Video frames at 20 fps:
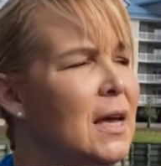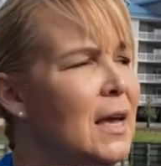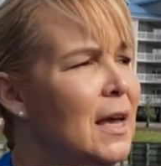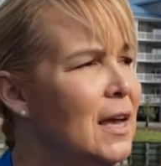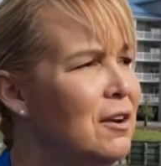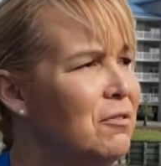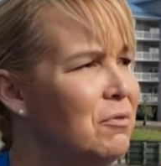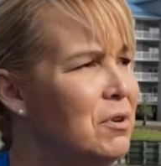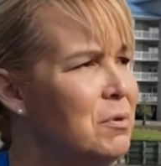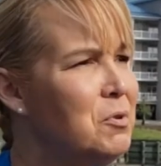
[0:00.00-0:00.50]

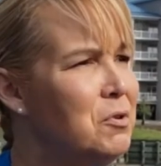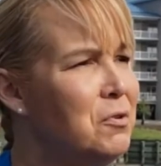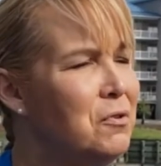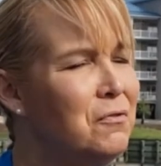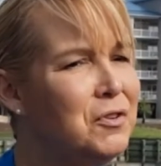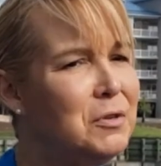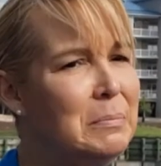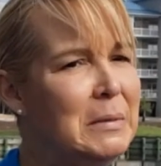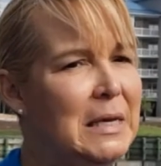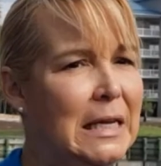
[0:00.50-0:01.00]
And
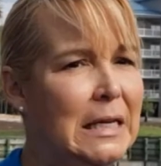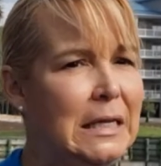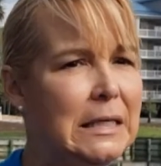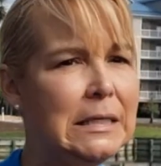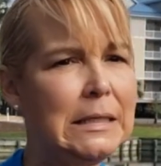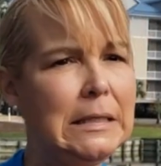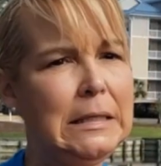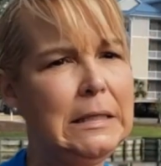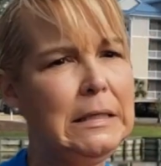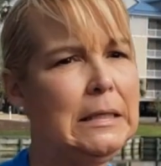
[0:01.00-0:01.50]
removed
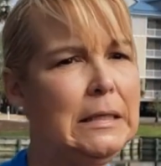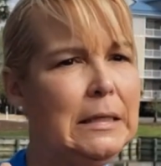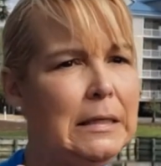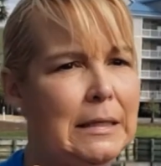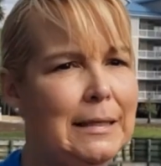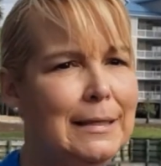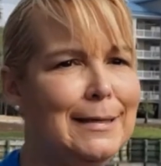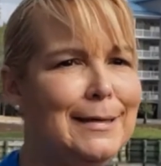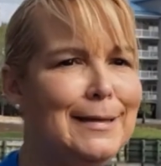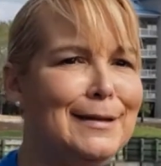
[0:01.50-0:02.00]
means
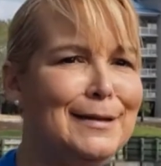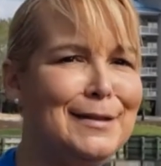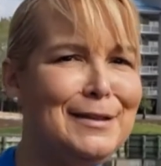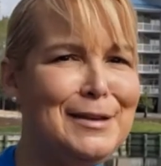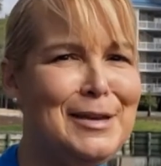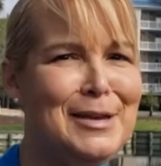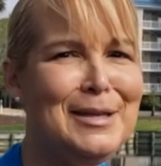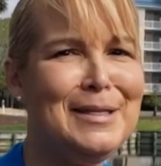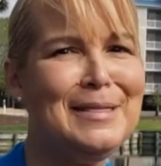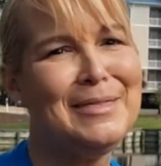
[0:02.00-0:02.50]

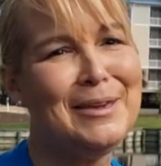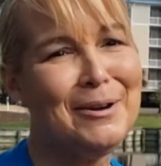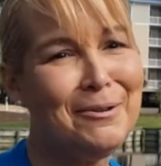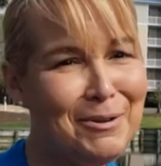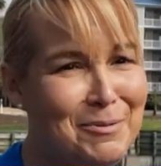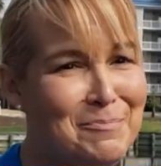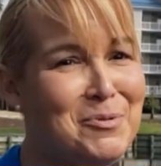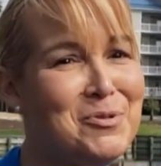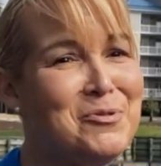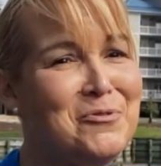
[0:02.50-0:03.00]
they're
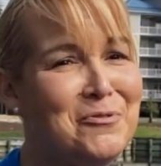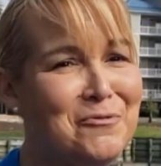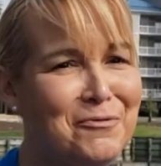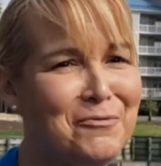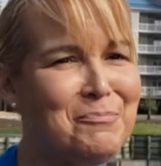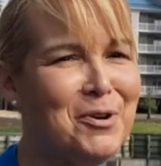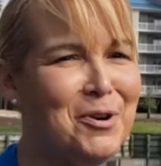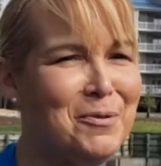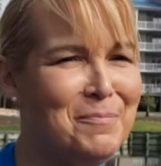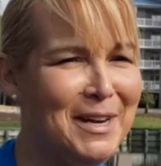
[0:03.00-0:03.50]
removed
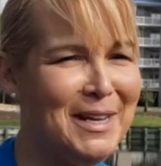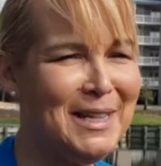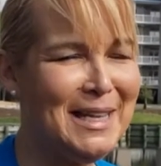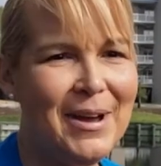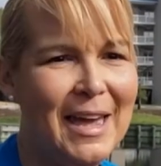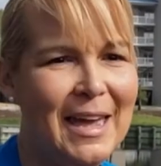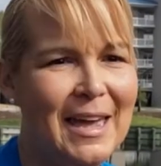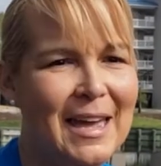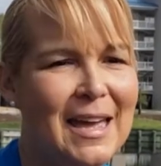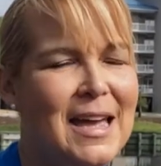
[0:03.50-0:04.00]

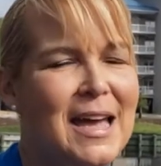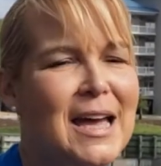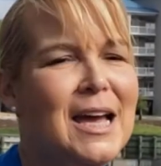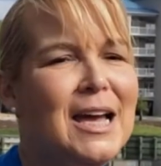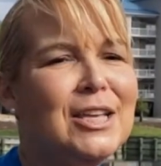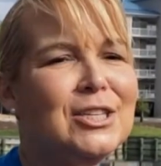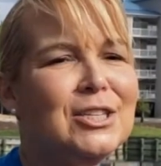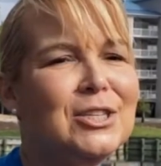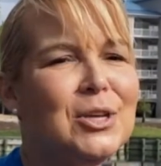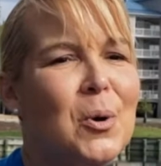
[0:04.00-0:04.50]
permanently.
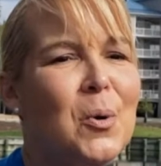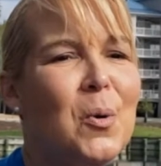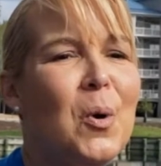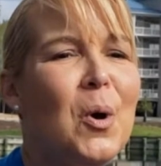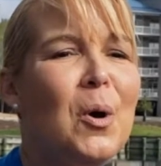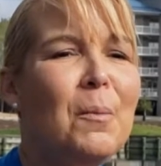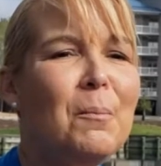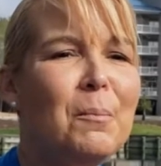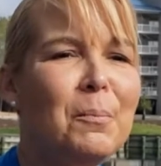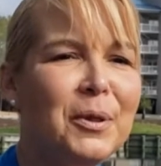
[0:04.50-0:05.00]
So
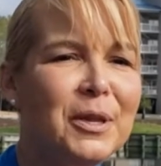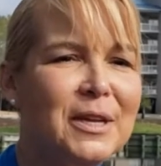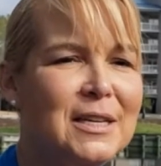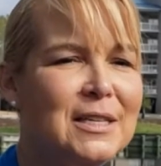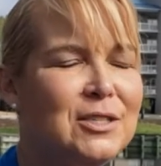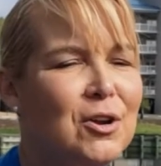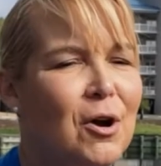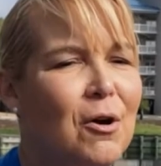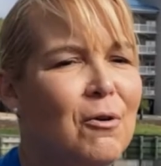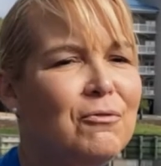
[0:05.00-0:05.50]

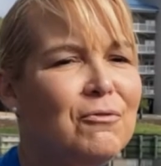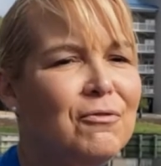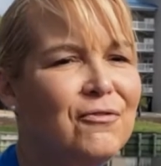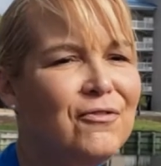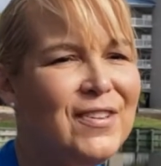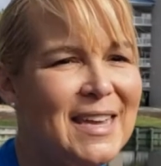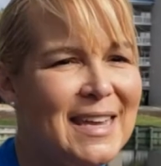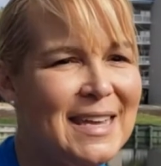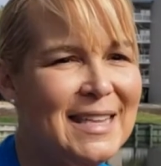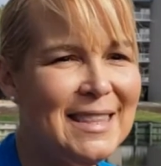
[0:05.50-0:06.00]
please don't
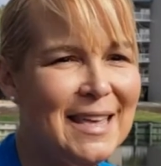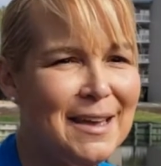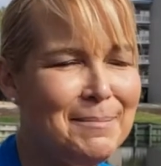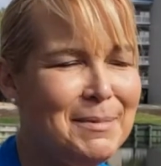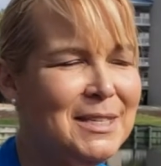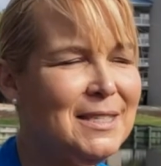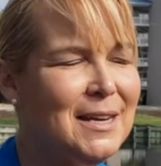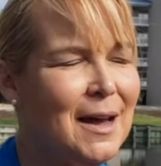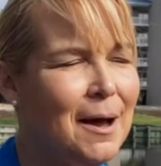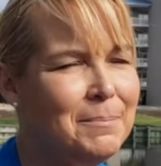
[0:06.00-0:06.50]
feed them,
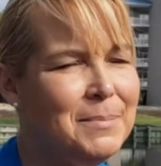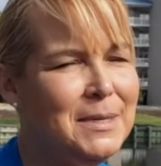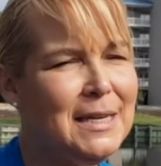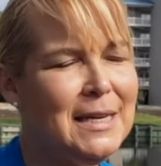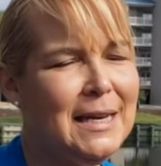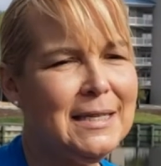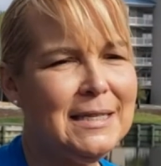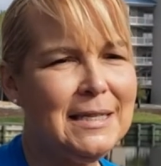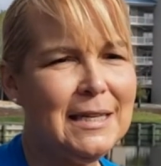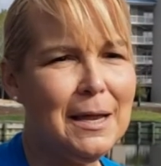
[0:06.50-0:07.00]
as
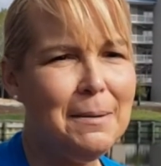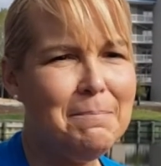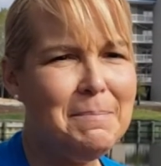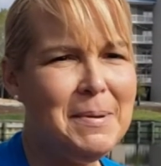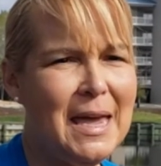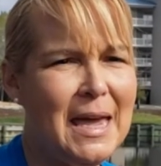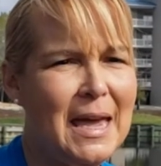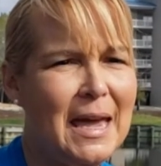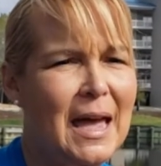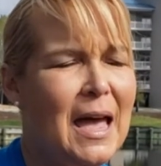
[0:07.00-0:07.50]
tempting as it can
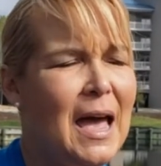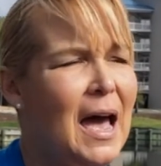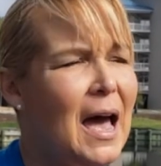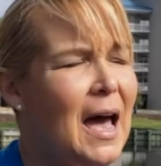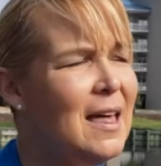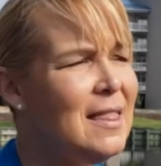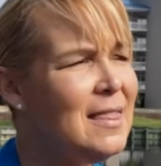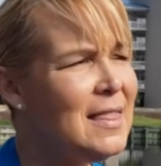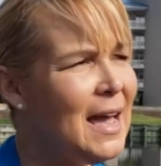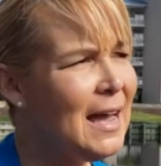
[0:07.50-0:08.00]
be.
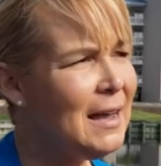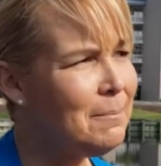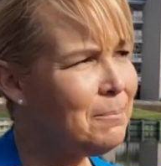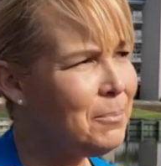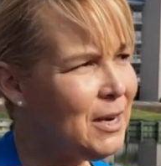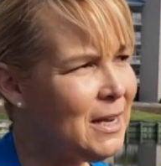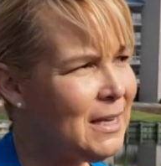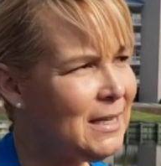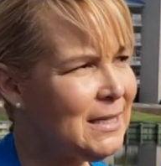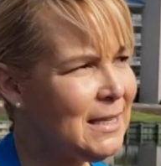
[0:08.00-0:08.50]
And that brings